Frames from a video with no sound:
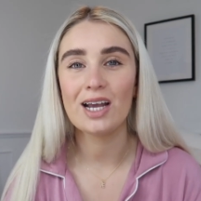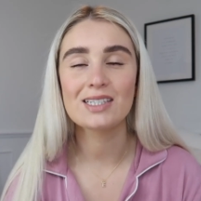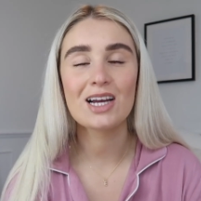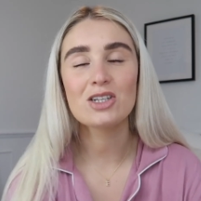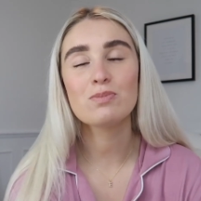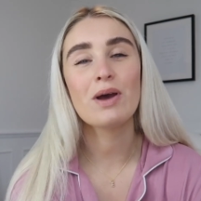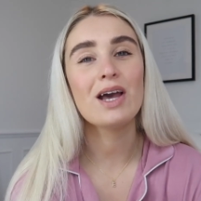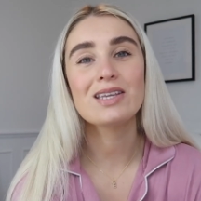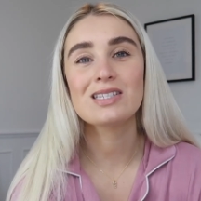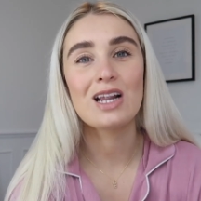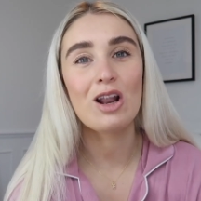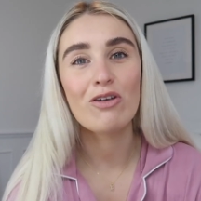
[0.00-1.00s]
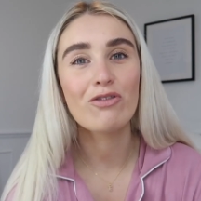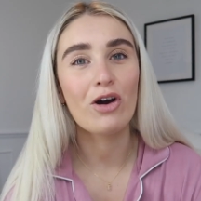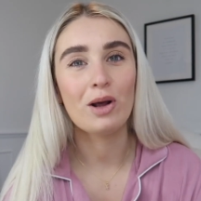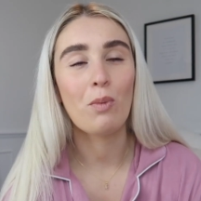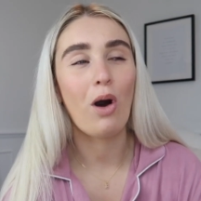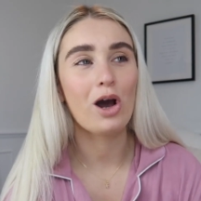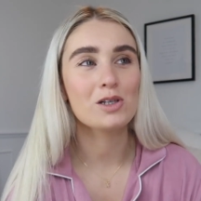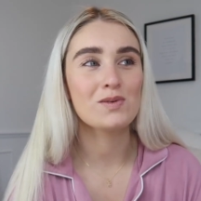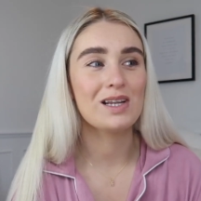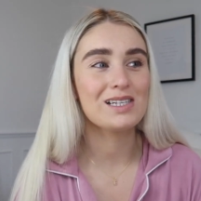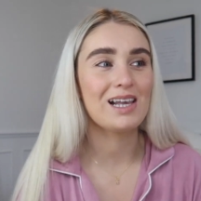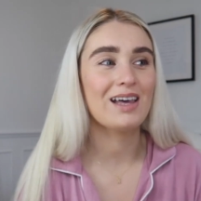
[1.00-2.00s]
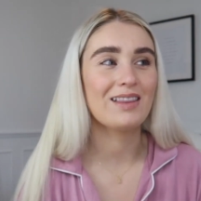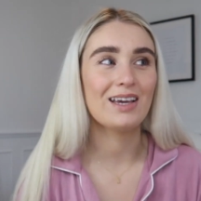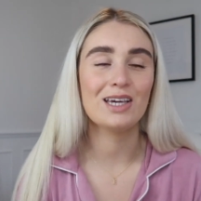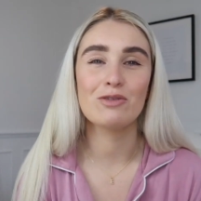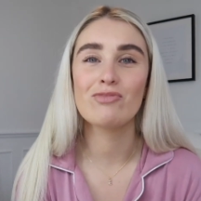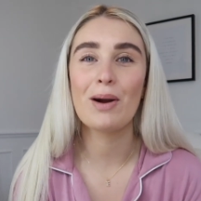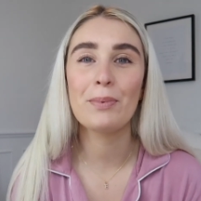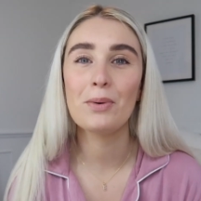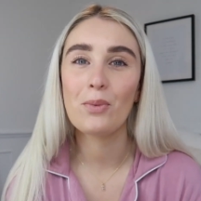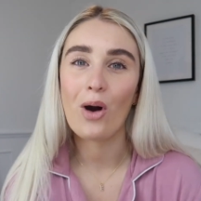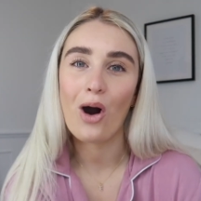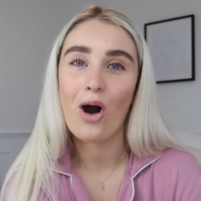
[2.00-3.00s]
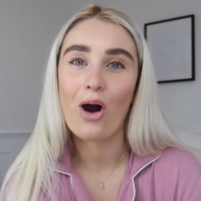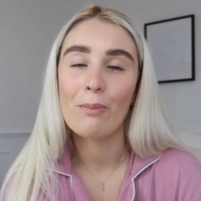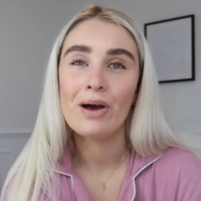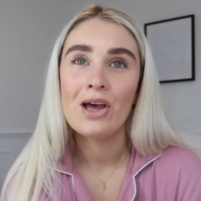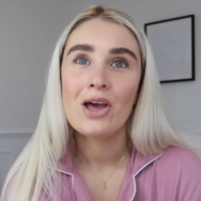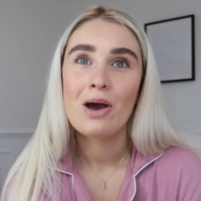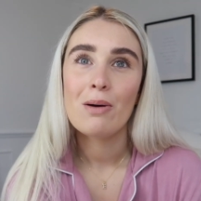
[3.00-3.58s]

because I just personally love going on walks when it's like that. You can wrap up warm